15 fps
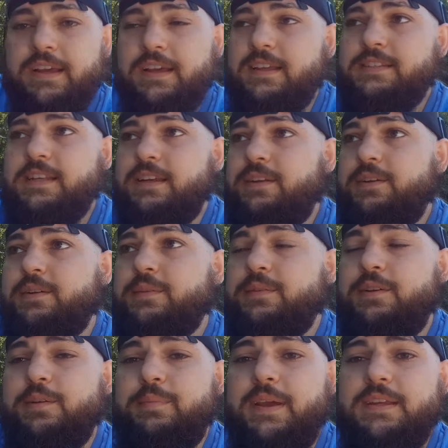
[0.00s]
it's like you're
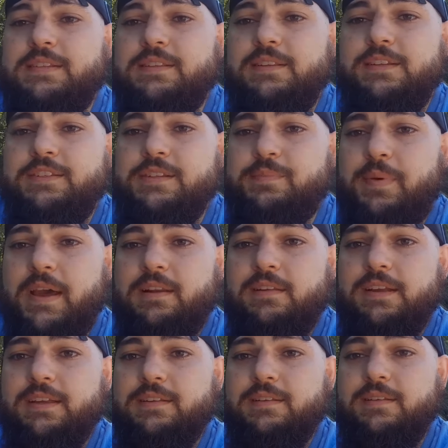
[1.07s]
you're basically just
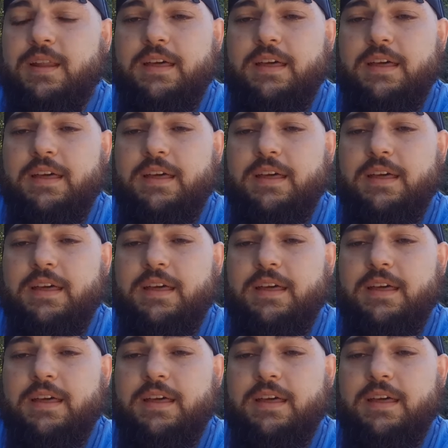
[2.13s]
pedaling